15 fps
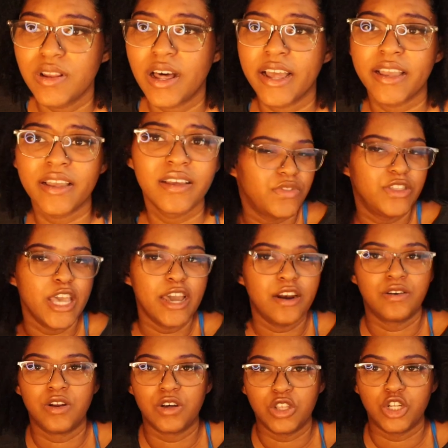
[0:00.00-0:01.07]
Like they
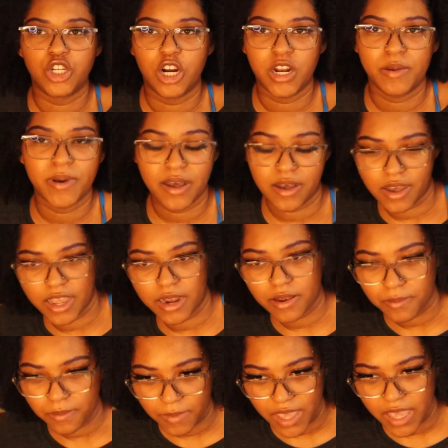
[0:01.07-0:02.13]
don't know the journey
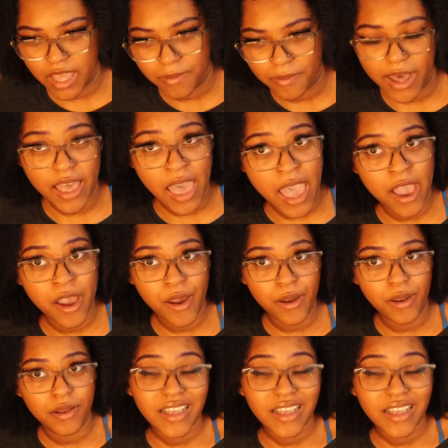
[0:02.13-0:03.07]
behind me and my hair.